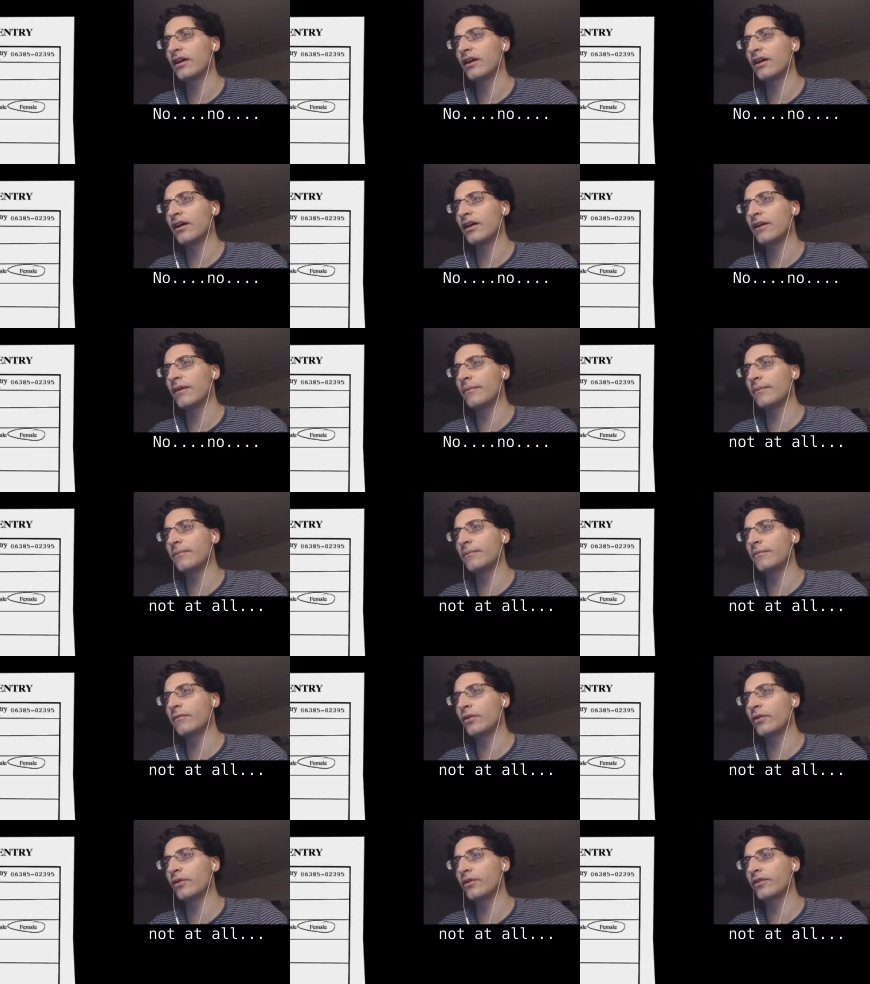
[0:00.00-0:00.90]

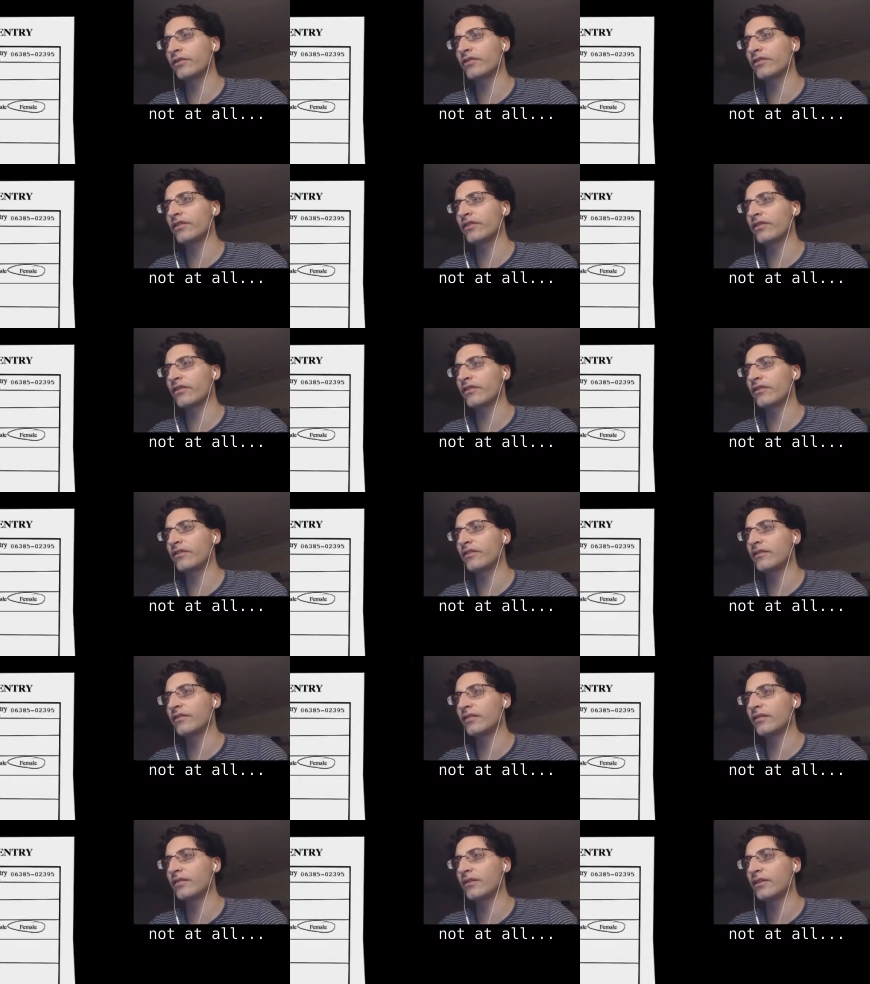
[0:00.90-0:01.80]
Um, or is she just
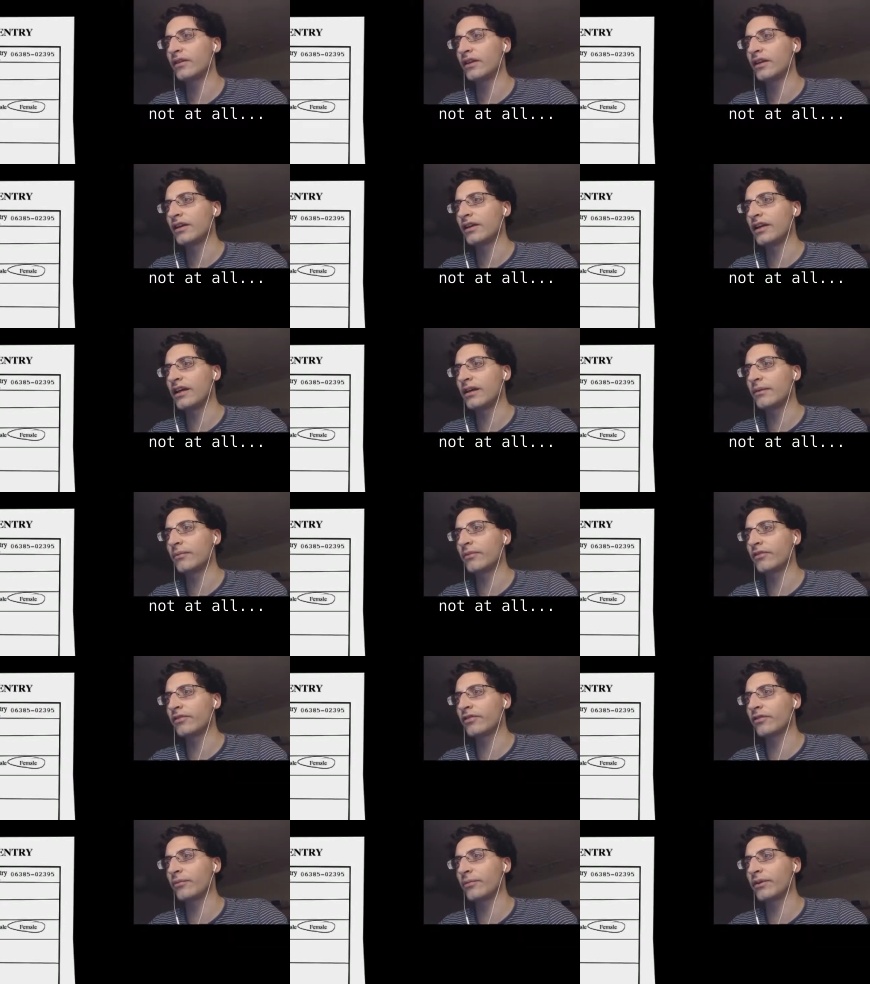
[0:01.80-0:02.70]
name
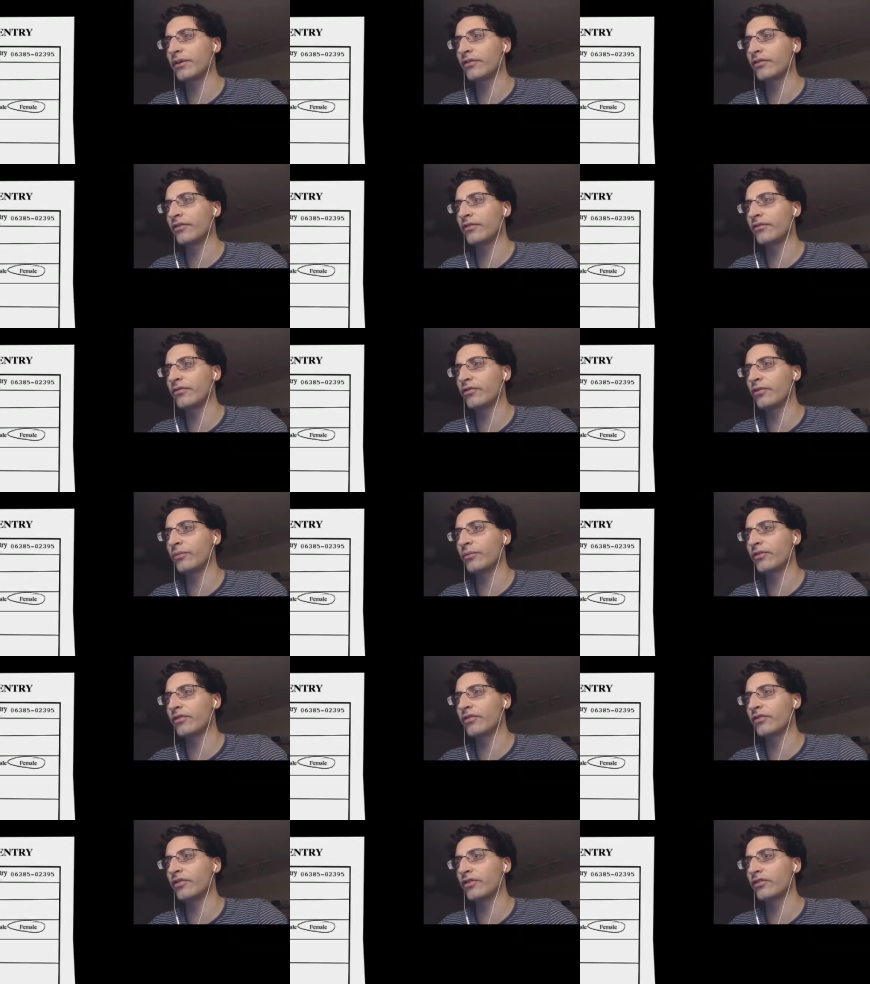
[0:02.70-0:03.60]
and surname of
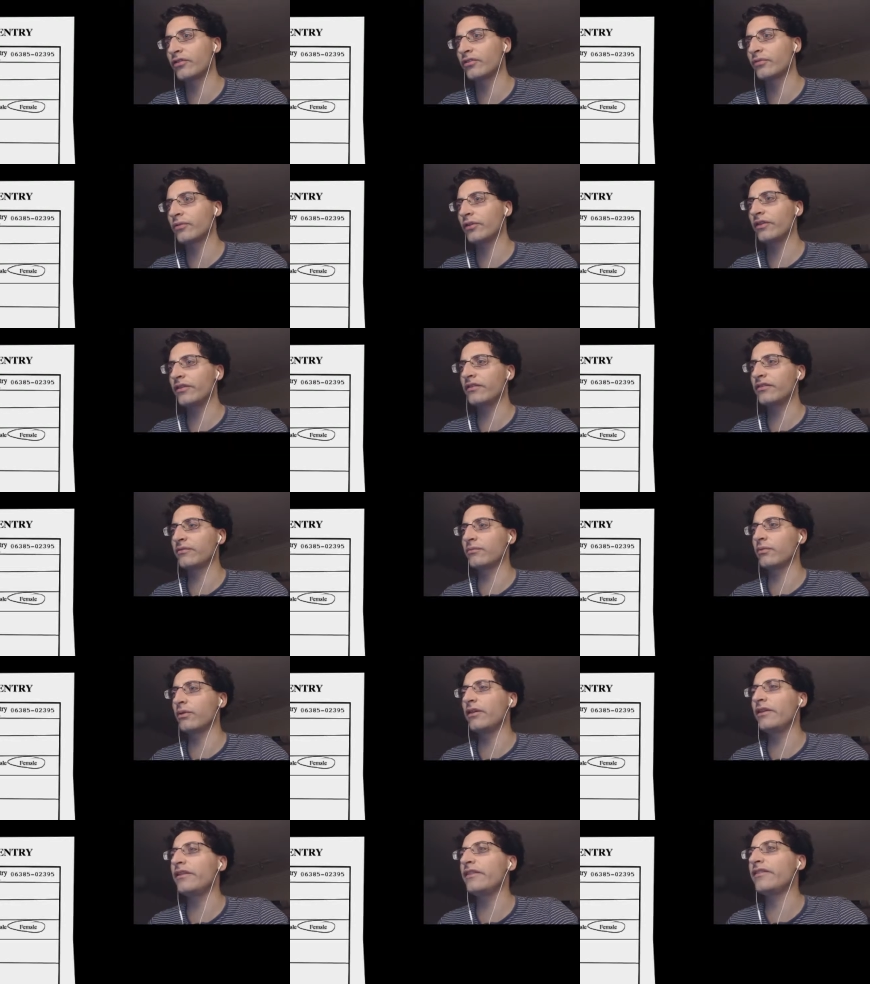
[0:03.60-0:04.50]
informant, Scotch? What is
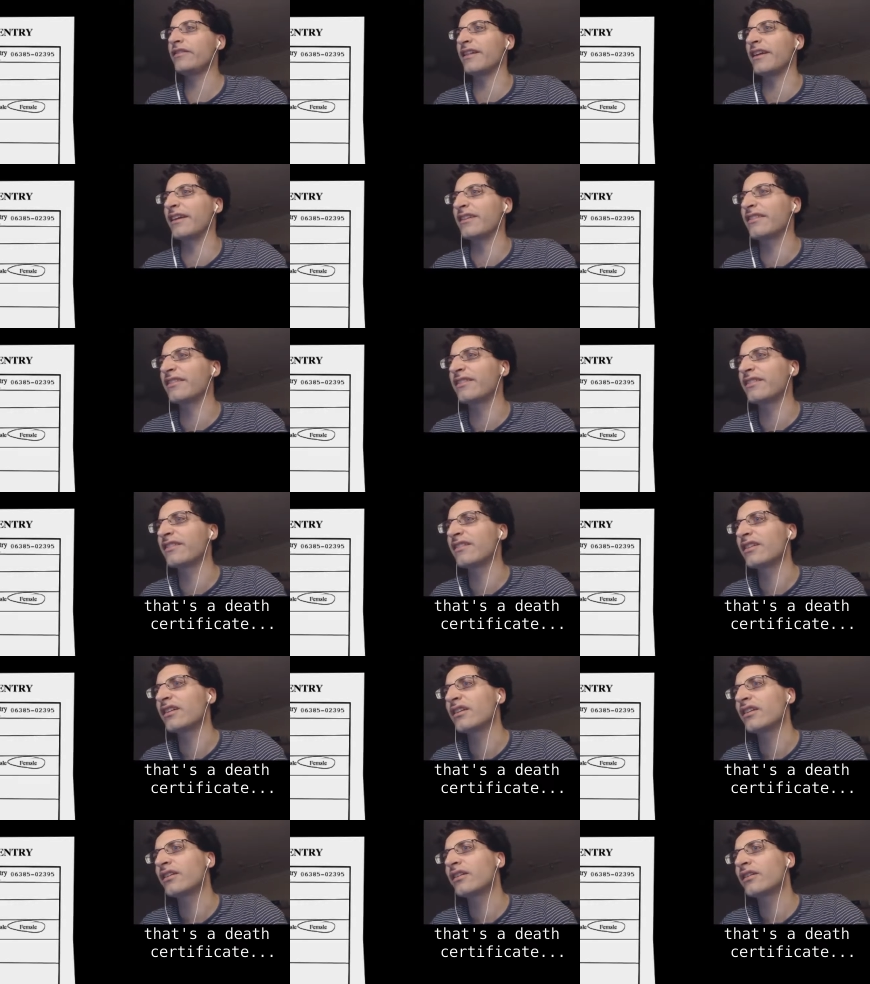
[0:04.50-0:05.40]
what is this?
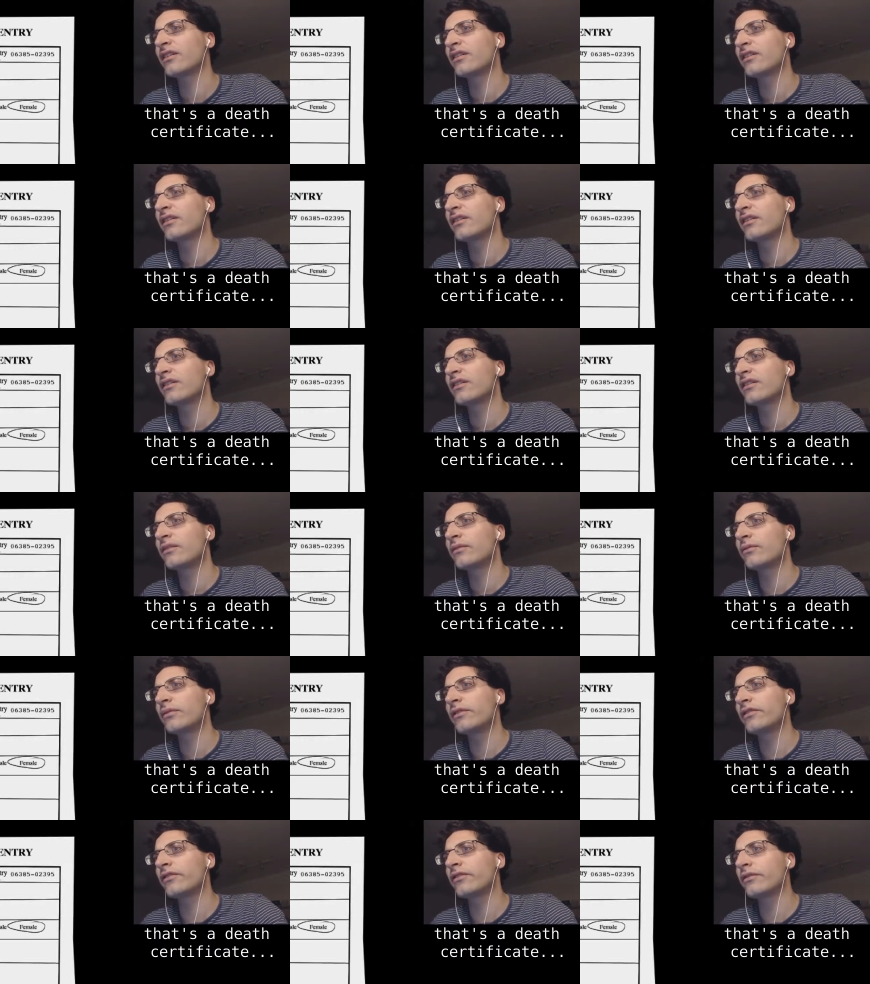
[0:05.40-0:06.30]

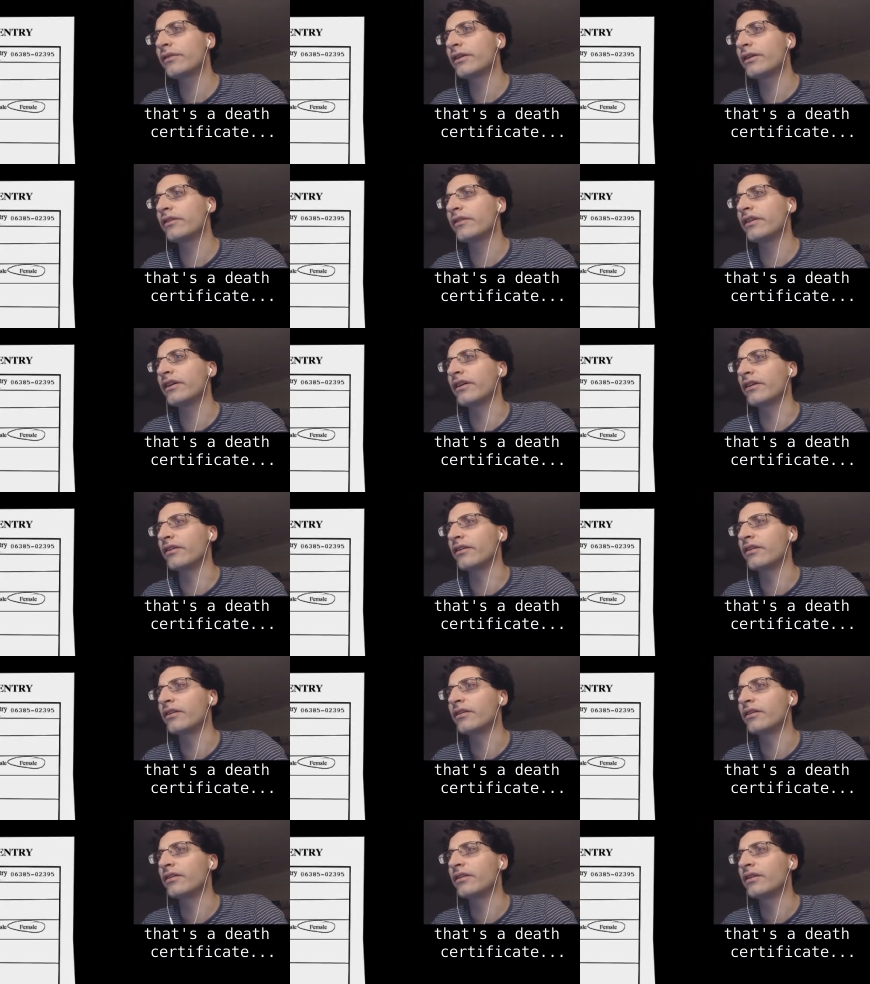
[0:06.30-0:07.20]
What is going on
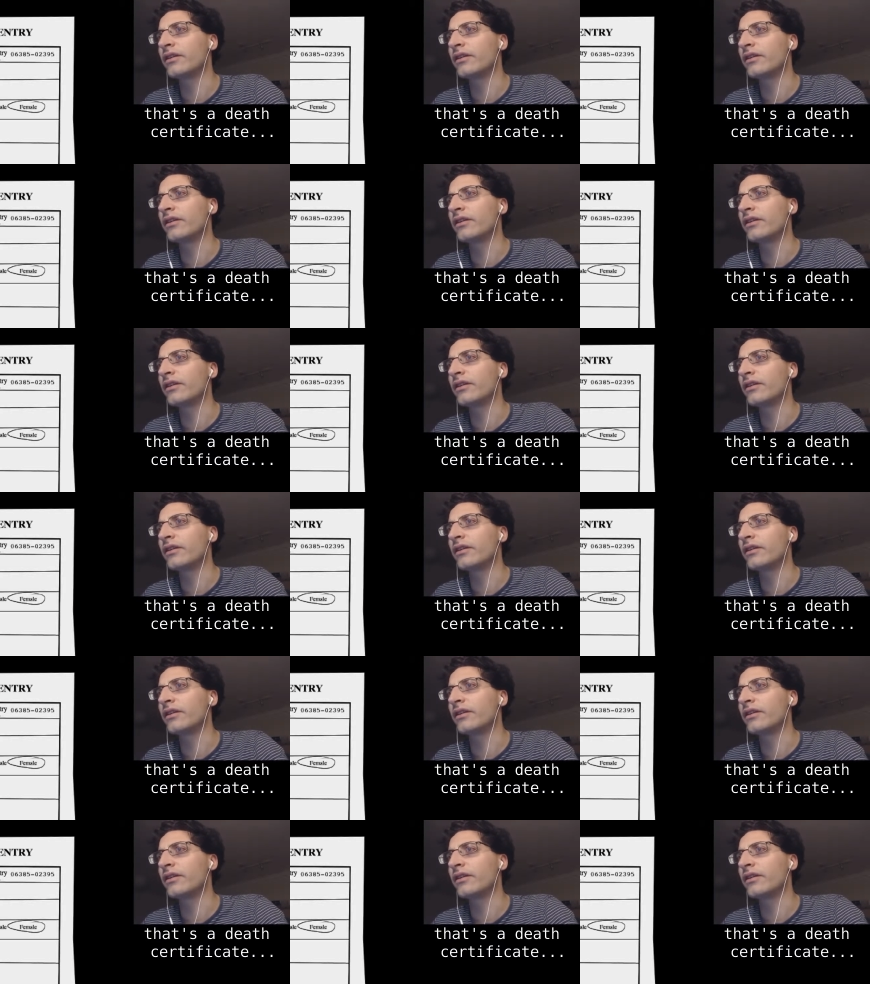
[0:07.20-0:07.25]
here?